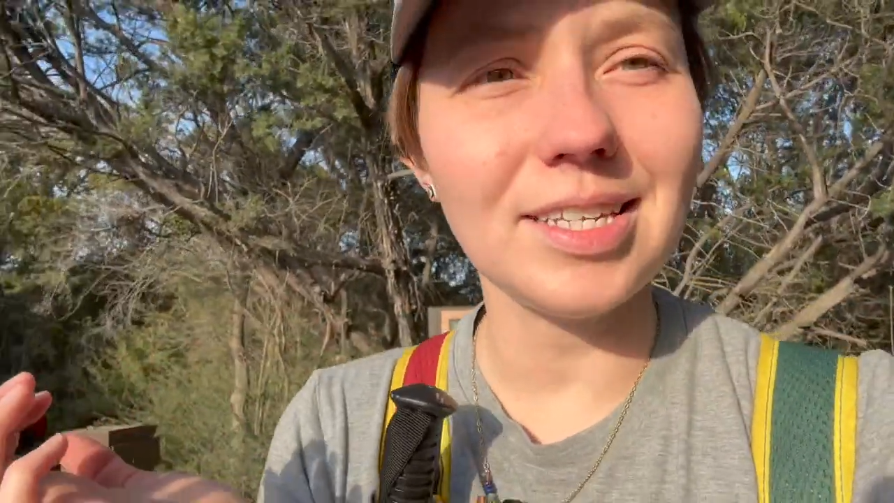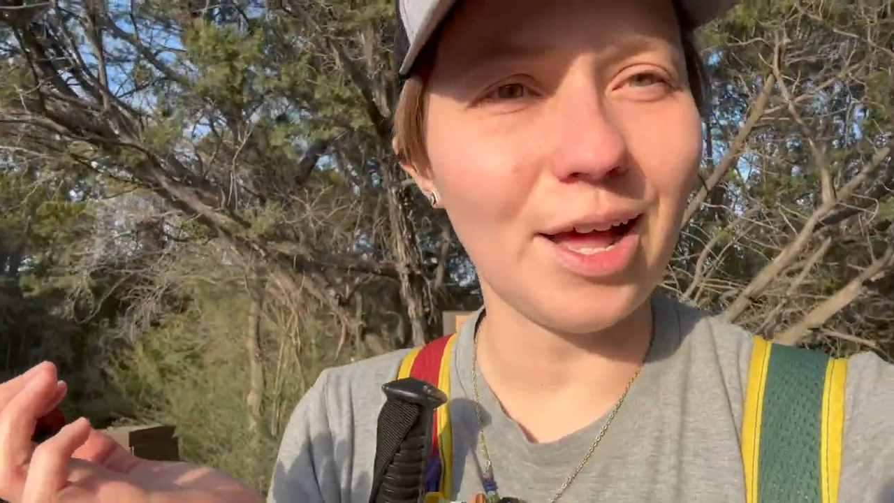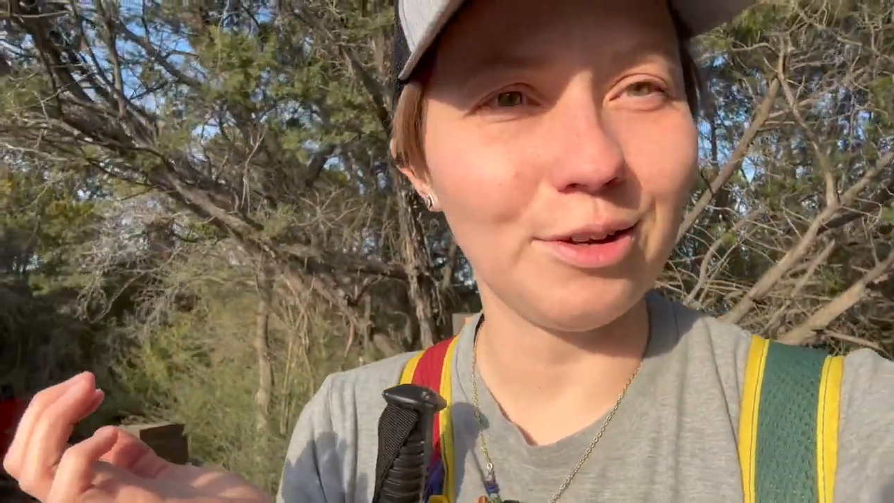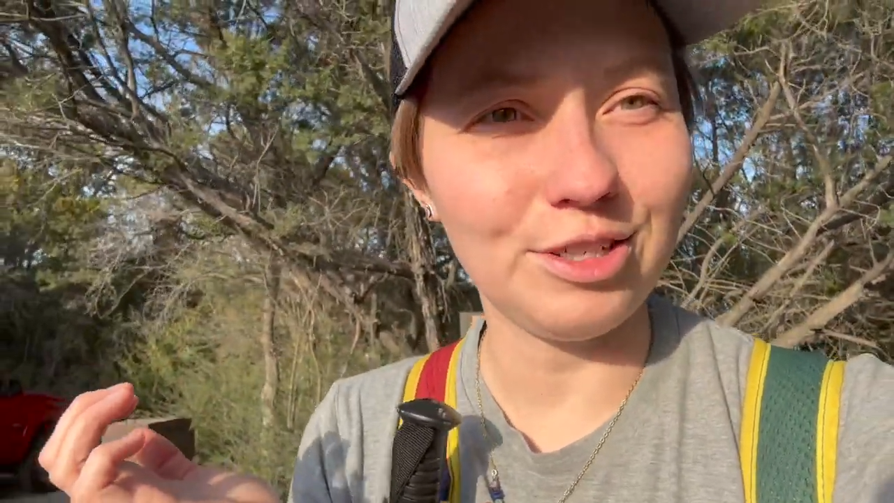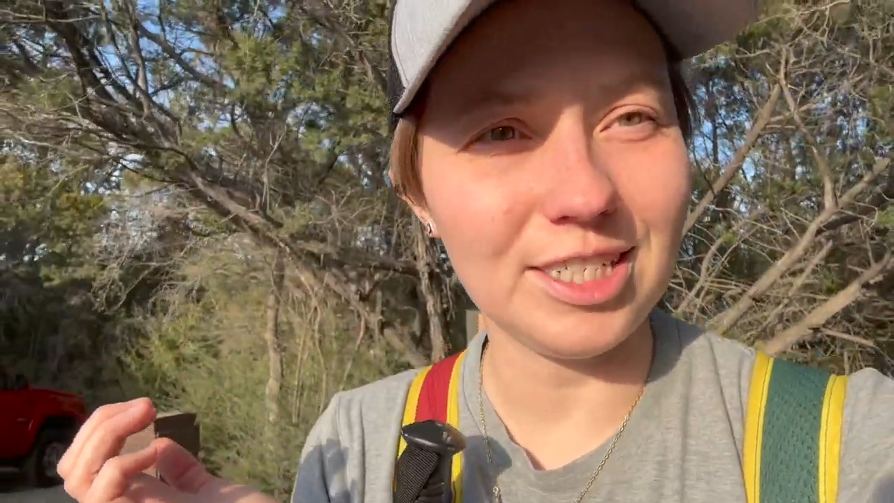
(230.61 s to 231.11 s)

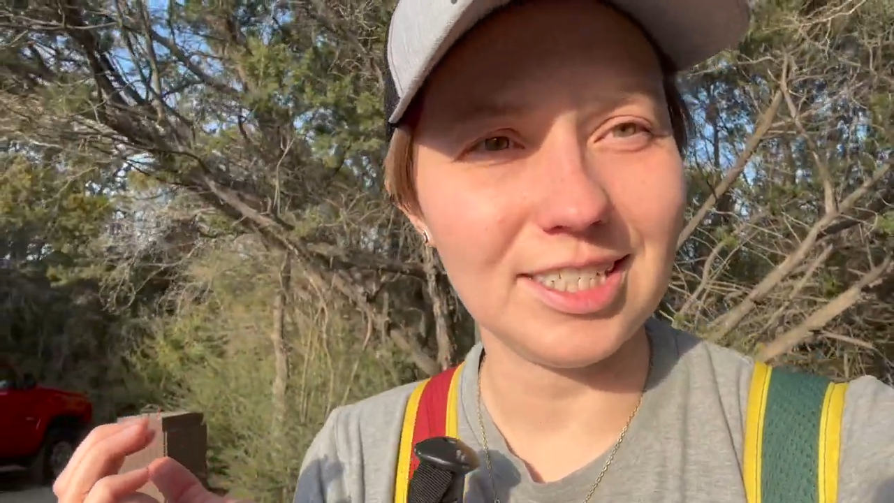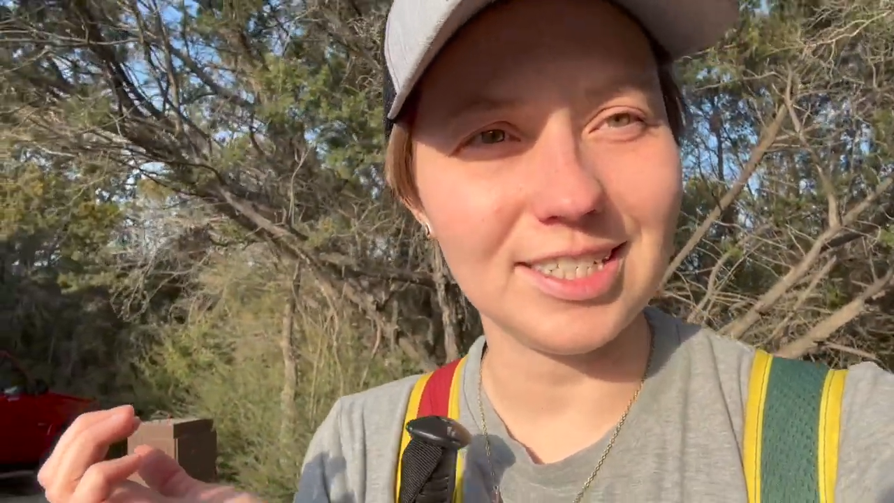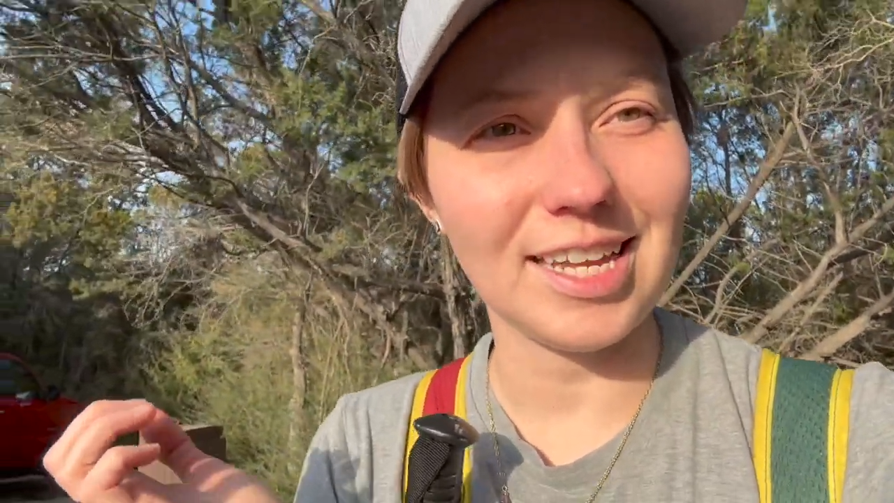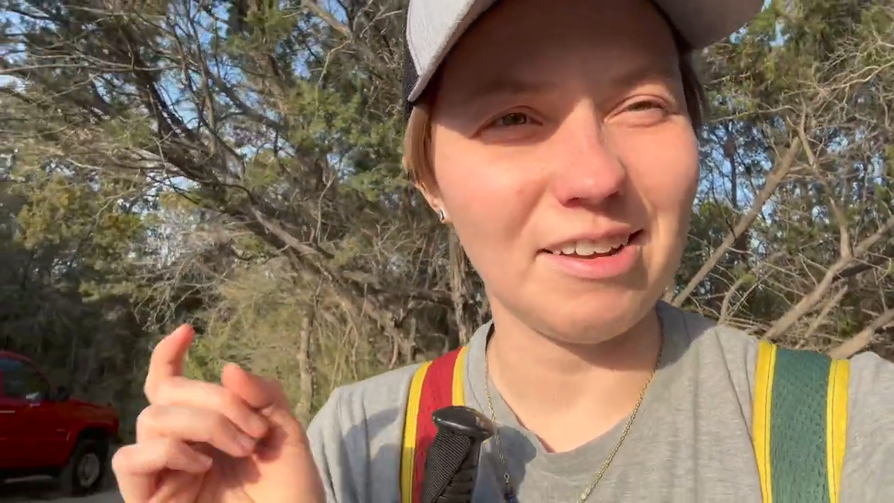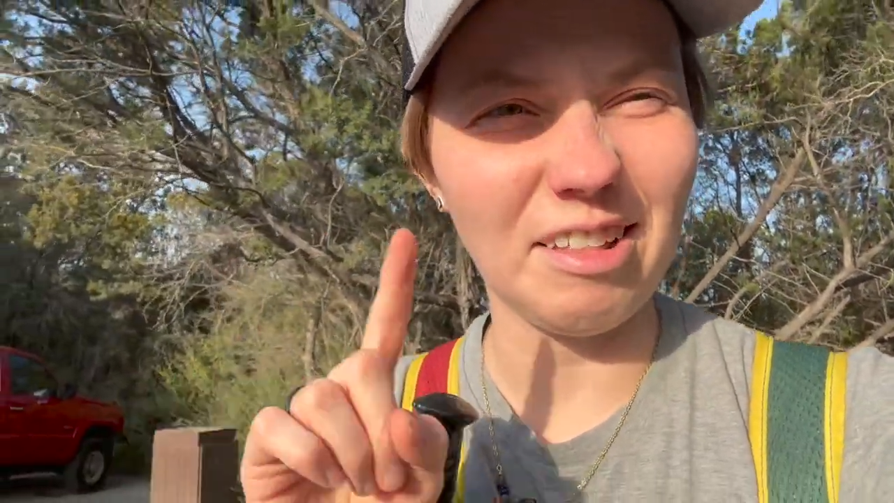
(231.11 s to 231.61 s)
allergies
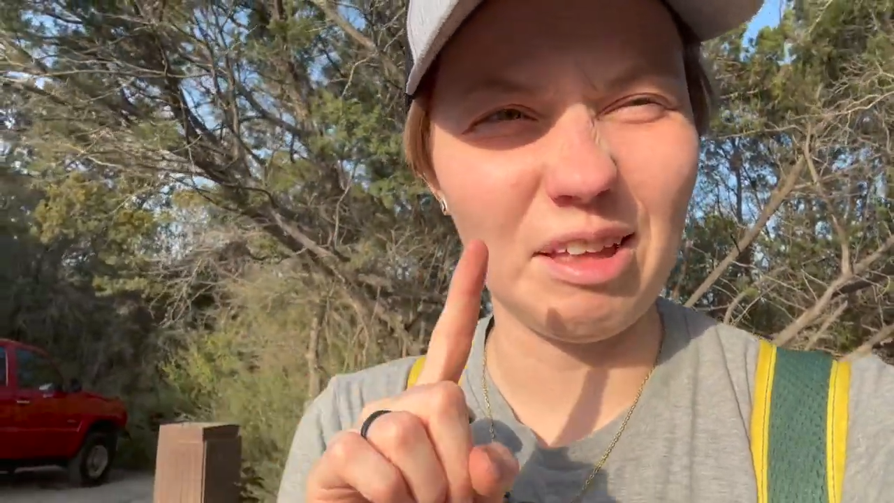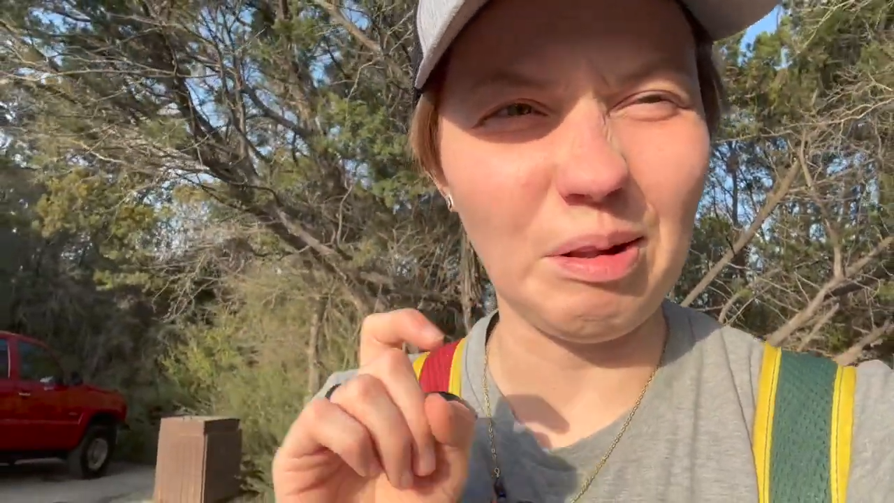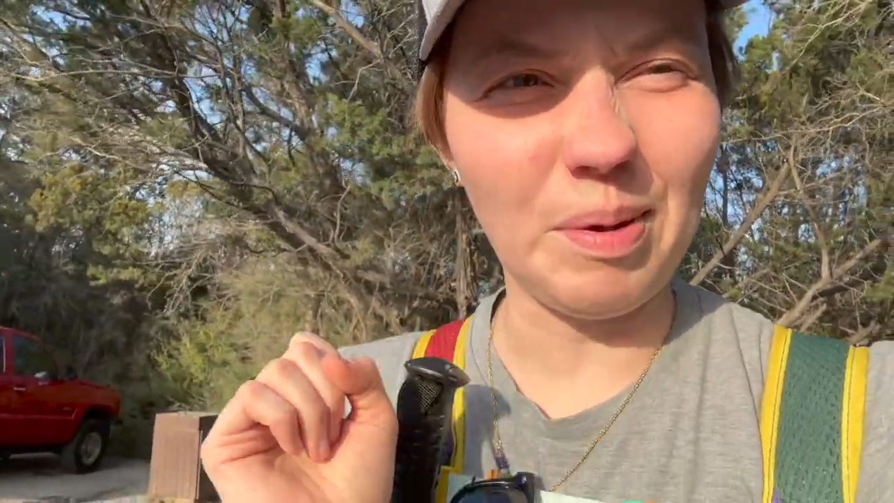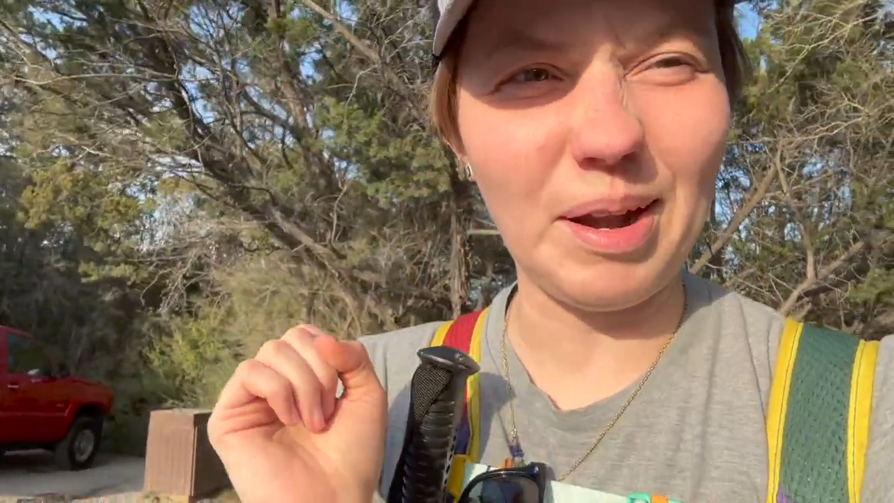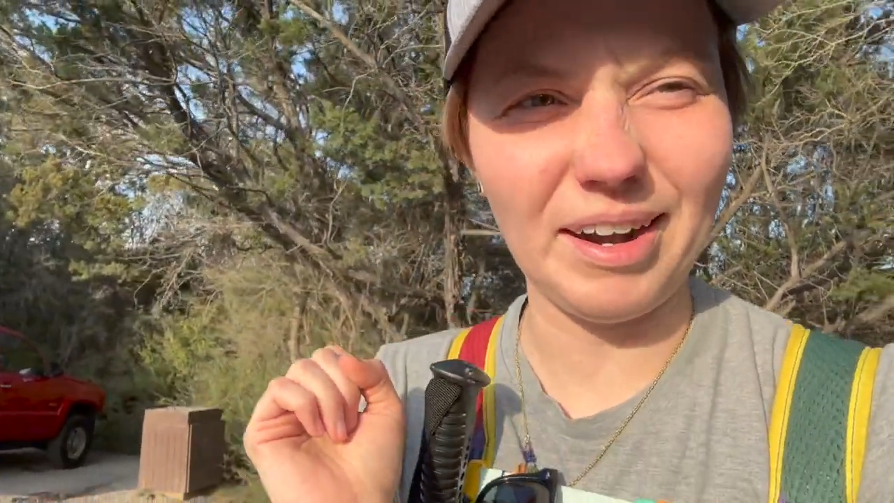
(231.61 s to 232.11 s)
and sound a
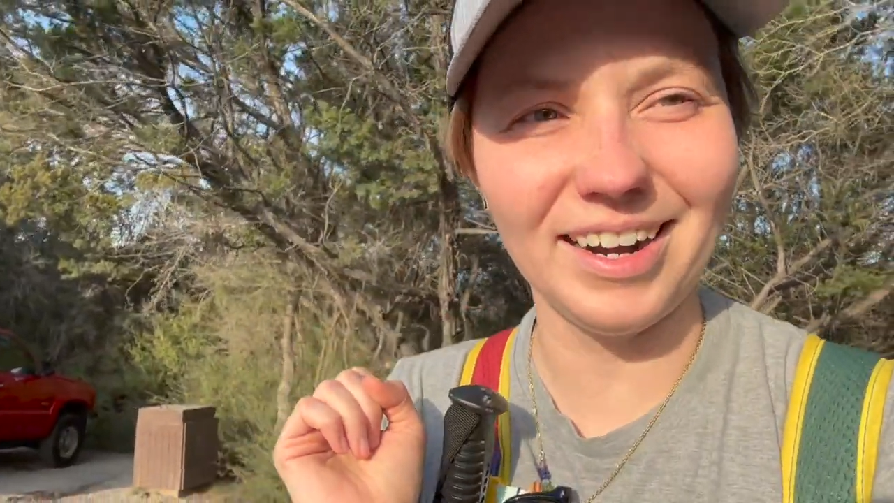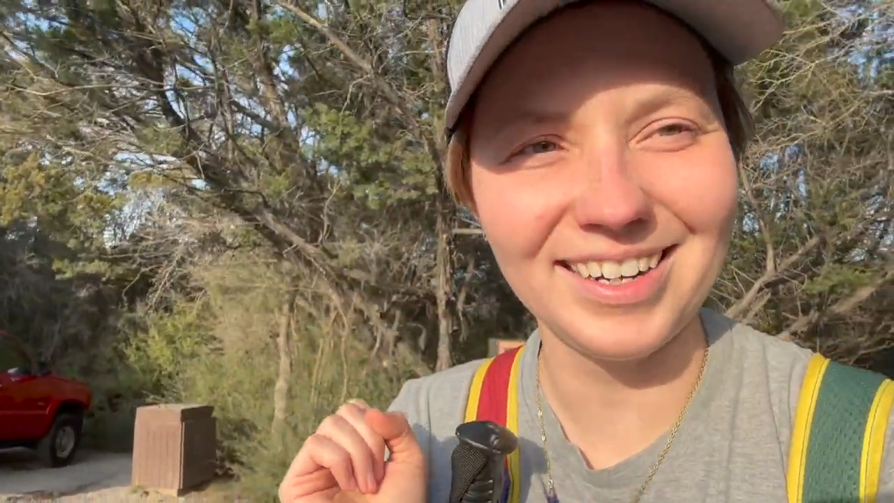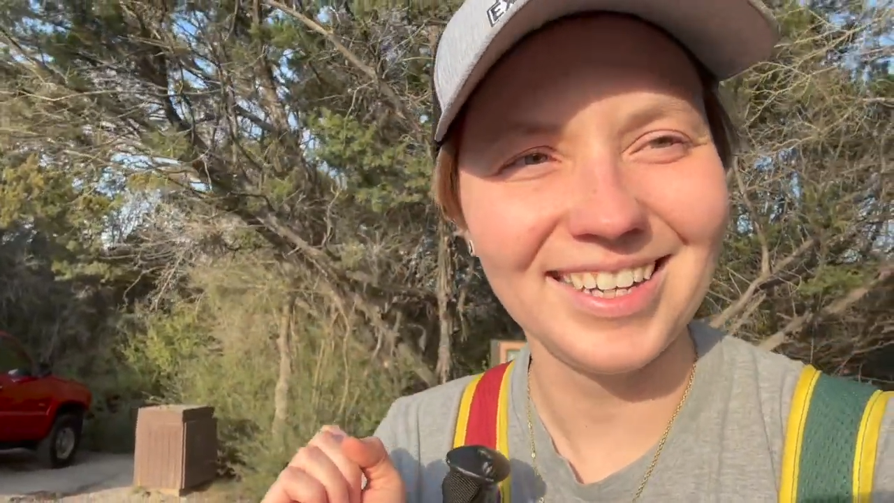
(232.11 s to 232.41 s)
little better.